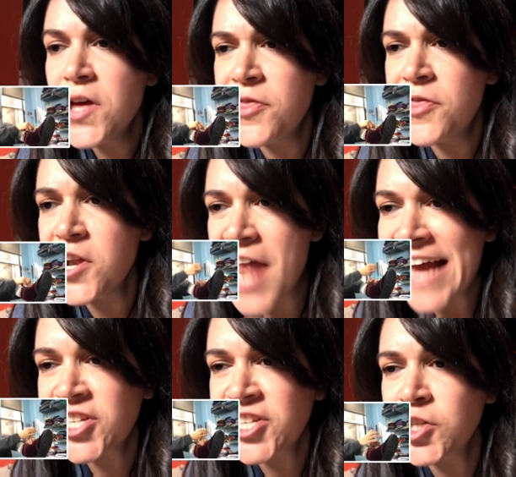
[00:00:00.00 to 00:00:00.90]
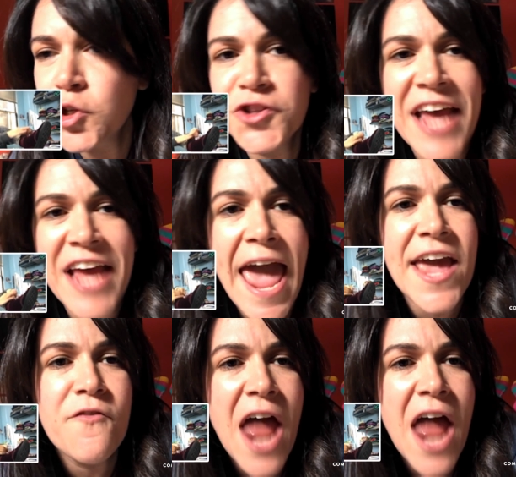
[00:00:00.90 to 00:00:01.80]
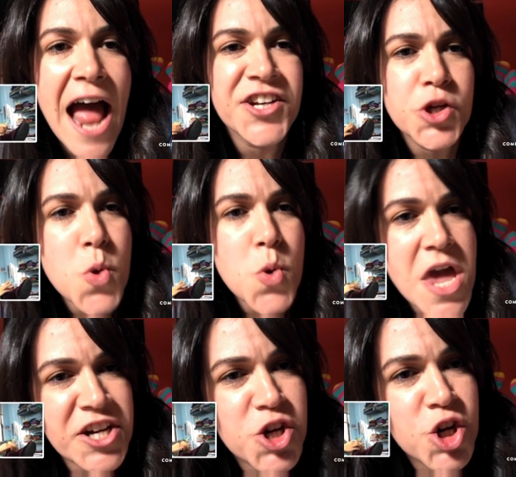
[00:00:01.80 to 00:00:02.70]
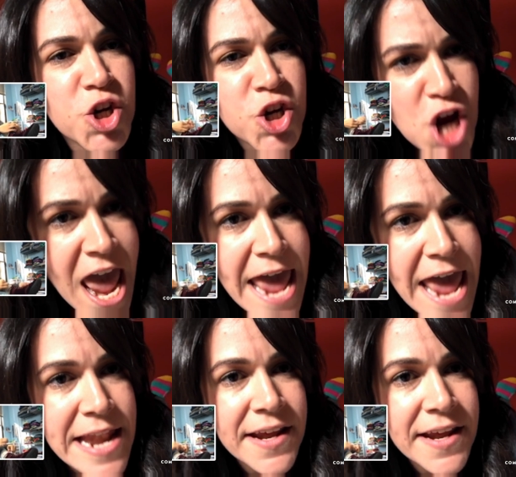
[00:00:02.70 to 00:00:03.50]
the national day of not doing shit.